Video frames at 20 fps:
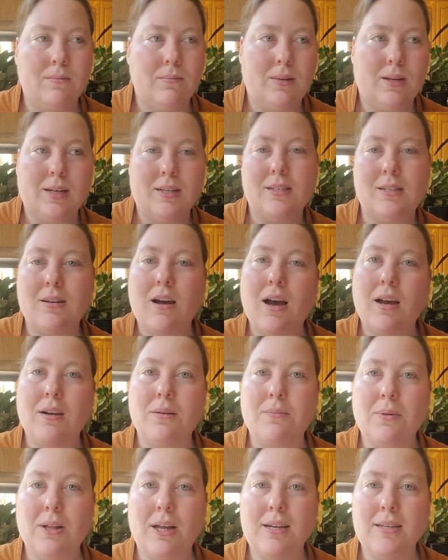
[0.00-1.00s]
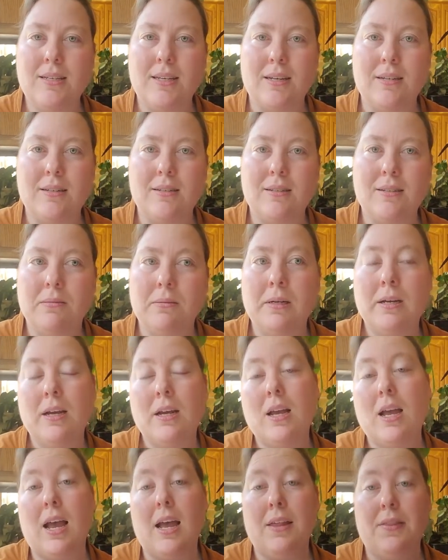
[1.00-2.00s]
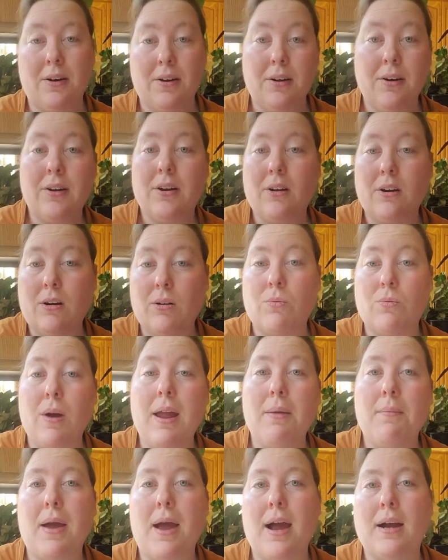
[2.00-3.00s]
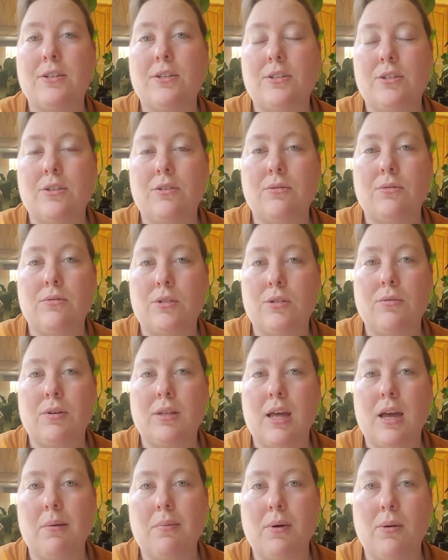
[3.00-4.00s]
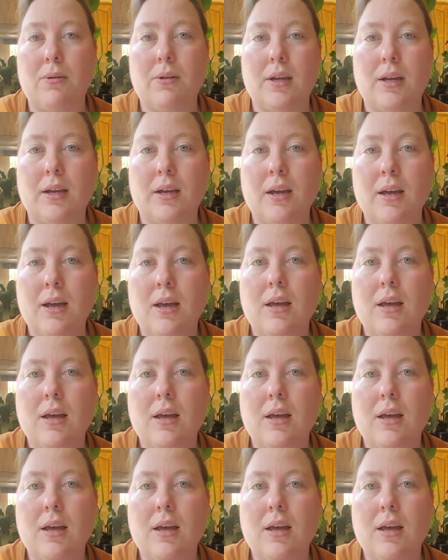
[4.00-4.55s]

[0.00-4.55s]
It's not unpleasant. And they're going to go right back to doing that pulling